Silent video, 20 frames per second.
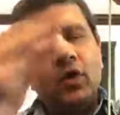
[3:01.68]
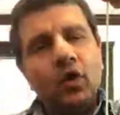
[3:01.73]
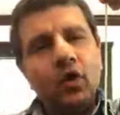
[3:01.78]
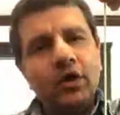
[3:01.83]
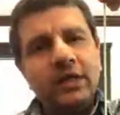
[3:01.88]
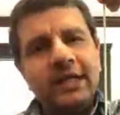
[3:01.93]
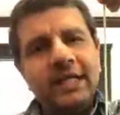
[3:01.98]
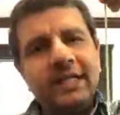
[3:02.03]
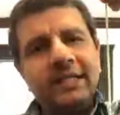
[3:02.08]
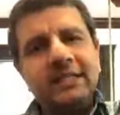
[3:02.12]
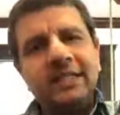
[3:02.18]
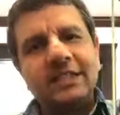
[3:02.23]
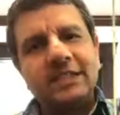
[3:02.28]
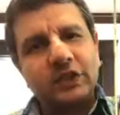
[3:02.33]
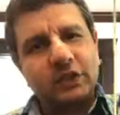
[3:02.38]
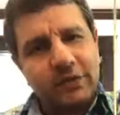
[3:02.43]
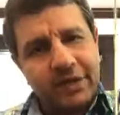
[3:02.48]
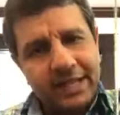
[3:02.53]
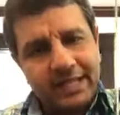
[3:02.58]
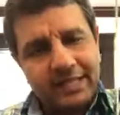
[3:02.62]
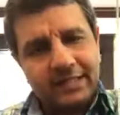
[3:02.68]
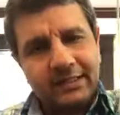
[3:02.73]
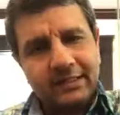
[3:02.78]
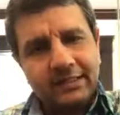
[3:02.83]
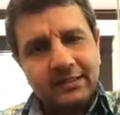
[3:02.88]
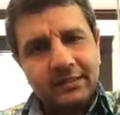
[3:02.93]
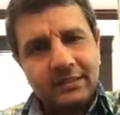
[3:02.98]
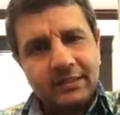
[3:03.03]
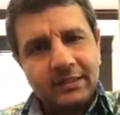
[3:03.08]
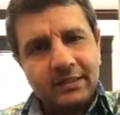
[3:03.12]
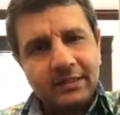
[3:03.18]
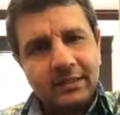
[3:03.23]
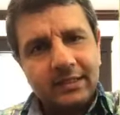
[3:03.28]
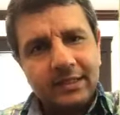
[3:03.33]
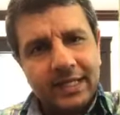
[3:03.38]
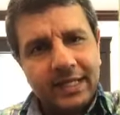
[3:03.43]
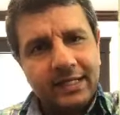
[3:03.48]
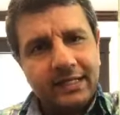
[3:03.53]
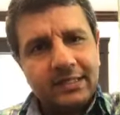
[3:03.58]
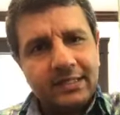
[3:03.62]
holding the string,
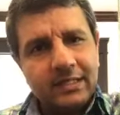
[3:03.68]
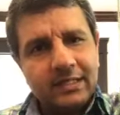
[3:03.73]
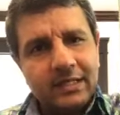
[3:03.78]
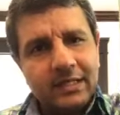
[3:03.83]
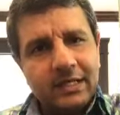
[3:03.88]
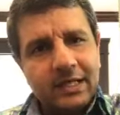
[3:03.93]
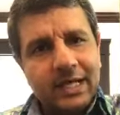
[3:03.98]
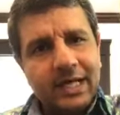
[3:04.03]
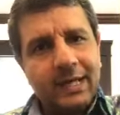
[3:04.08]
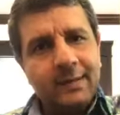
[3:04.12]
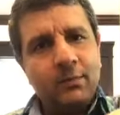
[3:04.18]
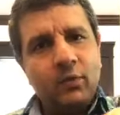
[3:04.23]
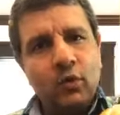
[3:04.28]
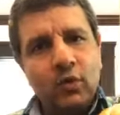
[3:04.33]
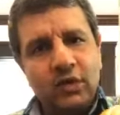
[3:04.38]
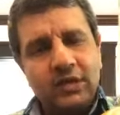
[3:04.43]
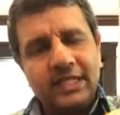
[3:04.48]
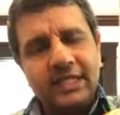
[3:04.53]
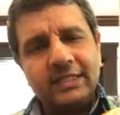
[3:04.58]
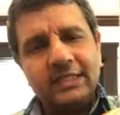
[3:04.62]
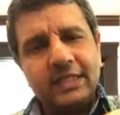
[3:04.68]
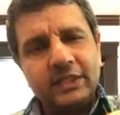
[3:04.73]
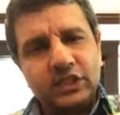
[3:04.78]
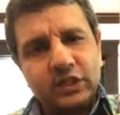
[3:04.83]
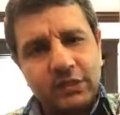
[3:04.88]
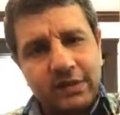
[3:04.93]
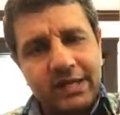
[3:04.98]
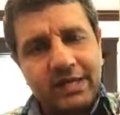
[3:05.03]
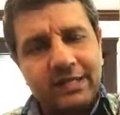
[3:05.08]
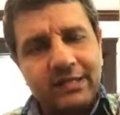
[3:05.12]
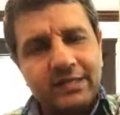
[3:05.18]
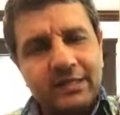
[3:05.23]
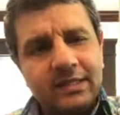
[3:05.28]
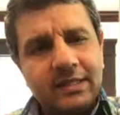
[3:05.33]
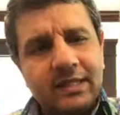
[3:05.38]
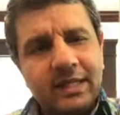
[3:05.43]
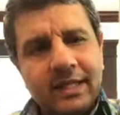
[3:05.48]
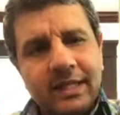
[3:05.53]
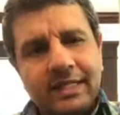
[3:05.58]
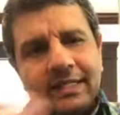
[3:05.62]
right? I am holding the string,
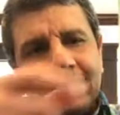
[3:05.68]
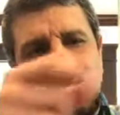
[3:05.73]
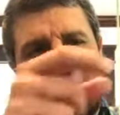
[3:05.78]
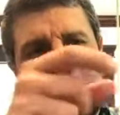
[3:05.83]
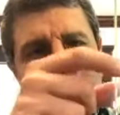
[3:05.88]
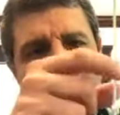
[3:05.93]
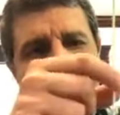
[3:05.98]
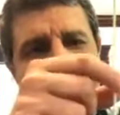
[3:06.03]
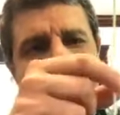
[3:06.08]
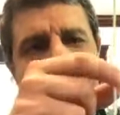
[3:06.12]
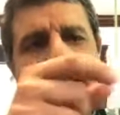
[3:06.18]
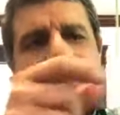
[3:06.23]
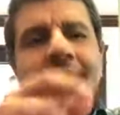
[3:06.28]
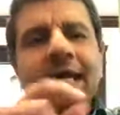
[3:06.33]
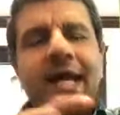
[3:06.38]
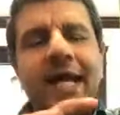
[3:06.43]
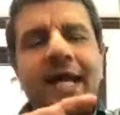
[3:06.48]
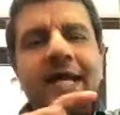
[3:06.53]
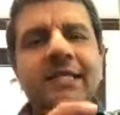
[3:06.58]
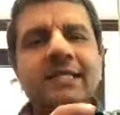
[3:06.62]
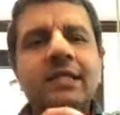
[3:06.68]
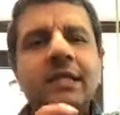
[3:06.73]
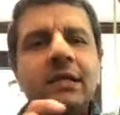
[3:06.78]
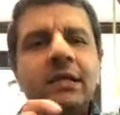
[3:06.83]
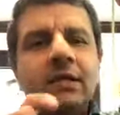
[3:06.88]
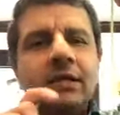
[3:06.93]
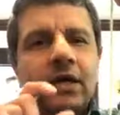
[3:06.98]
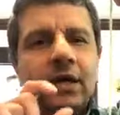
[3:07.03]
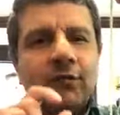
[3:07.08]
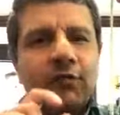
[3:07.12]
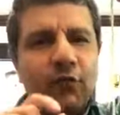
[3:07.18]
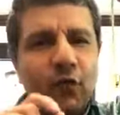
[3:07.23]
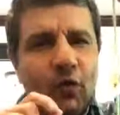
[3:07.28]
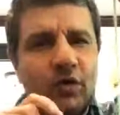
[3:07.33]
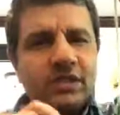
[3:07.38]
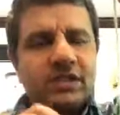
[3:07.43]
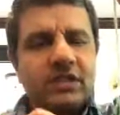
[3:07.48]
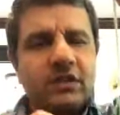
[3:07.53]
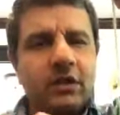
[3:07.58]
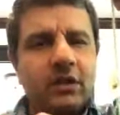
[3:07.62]
and the string has a
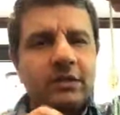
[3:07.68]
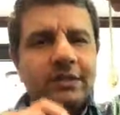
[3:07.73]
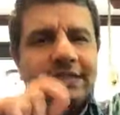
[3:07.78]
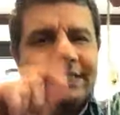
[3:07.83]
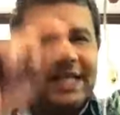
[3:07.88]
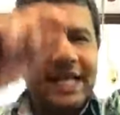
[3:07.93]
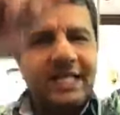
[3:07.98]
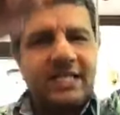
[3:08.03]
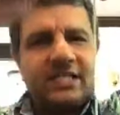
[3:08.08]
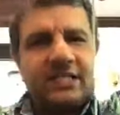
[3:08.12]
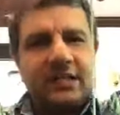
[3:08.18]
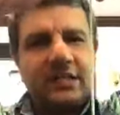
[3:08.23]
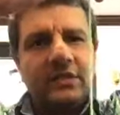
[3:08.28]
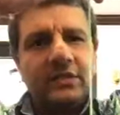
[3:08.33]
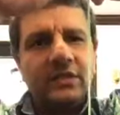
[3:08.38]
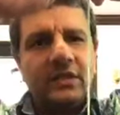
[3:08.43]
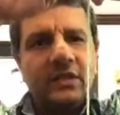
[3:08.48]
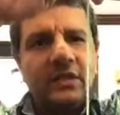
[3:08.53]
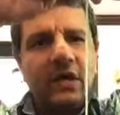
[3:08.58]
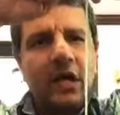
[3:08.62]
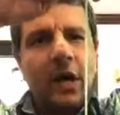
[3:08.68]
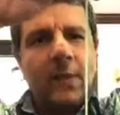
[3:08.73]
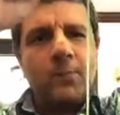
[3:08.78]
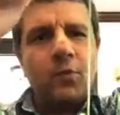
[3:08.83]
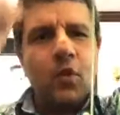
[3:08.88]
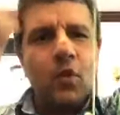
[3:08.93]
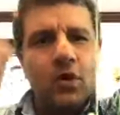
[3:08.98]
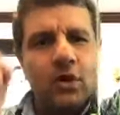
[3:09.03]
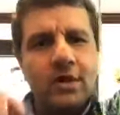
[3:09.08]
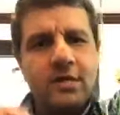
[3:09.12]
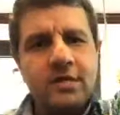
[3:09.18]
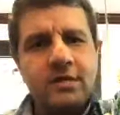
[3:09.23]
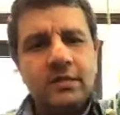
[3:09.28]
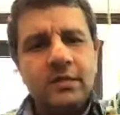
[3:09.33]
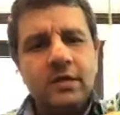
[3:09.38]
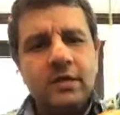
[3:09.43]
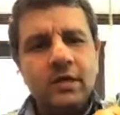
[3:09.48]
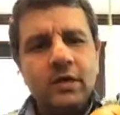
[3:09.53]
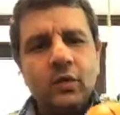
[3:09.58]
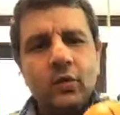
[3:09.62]
force called tension upward,
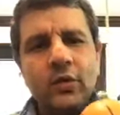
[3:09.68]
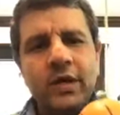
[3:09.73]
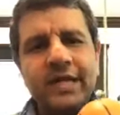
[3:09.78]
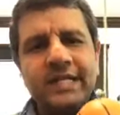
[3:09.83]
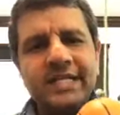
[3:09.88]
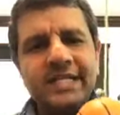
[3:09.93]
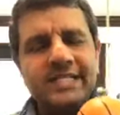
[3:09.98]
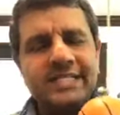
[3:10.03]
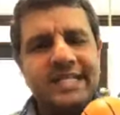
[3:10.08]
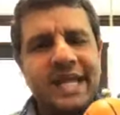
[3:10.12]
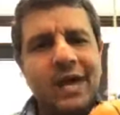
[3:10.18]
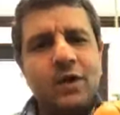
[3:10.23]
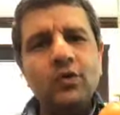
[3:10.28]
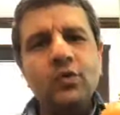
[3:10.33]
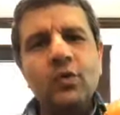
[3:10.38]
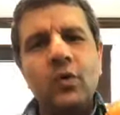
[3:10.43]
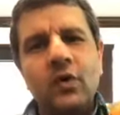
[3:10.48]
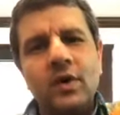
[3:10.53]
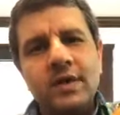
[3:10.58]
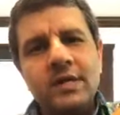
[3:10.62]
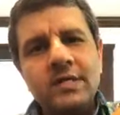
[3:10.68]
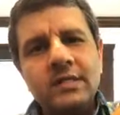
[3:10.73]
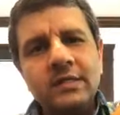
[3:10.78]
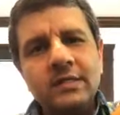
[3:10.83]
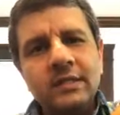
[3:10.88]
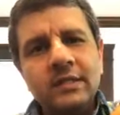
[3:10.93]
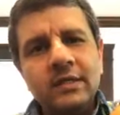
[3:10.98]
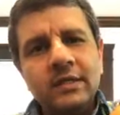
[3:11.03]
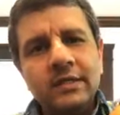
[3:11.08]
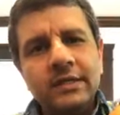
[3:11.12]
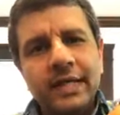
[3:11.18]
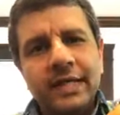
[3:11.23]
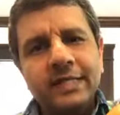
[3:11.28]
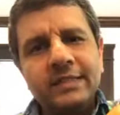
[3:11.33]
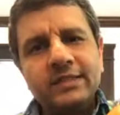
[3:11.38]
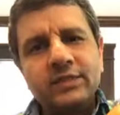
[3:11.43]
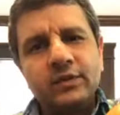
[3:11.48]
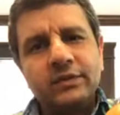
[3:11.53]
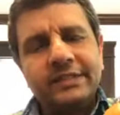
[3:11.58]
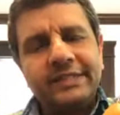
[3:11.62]
weight is downward,
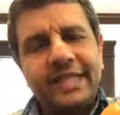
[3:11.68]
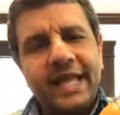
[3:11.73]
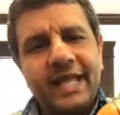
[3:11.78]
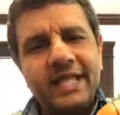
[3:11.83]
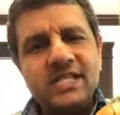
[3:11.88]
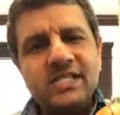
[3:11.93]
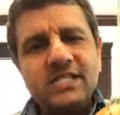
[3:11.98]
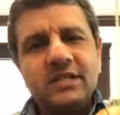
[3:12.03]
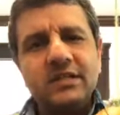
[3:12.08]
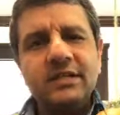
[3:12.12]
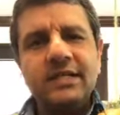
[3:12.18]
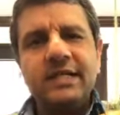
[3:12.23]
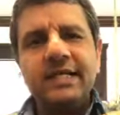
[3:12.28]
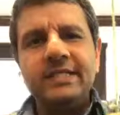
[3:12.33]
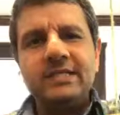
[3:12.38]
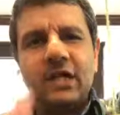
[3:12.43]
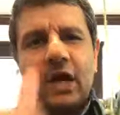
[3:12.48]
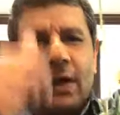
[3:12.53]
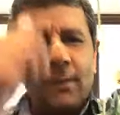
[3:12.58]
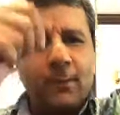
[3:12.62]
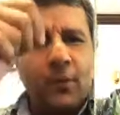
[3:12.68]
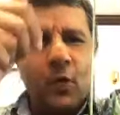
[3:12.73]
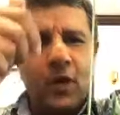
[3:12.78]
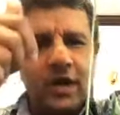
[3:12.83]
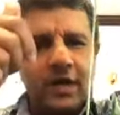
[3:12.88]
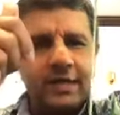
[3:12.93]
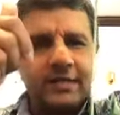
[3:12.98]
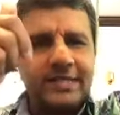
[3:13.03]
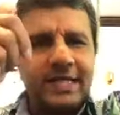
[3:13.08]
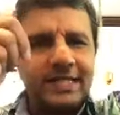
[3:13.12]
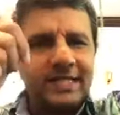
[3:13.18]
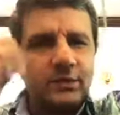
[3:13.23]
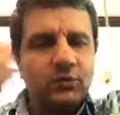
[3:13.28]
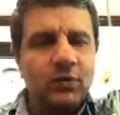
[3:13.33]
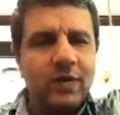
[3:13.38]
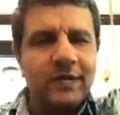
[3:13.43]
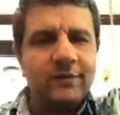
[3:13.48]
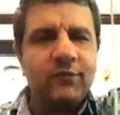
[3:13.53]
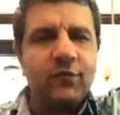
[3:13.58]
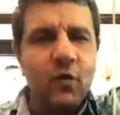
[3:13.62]
right? So tension is upward, that is
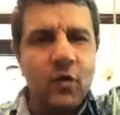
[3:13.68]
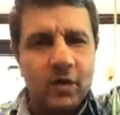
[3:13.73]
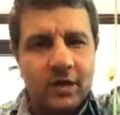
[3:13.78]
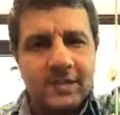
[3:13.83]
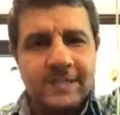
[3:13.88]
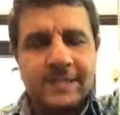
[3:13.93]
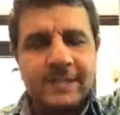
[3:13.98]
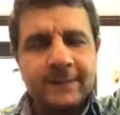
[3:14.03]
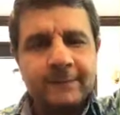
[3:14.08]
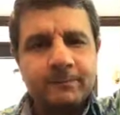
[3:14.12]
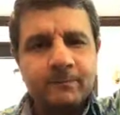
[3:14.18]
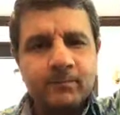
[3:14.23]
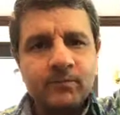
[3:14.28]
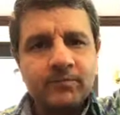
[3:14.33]
one force,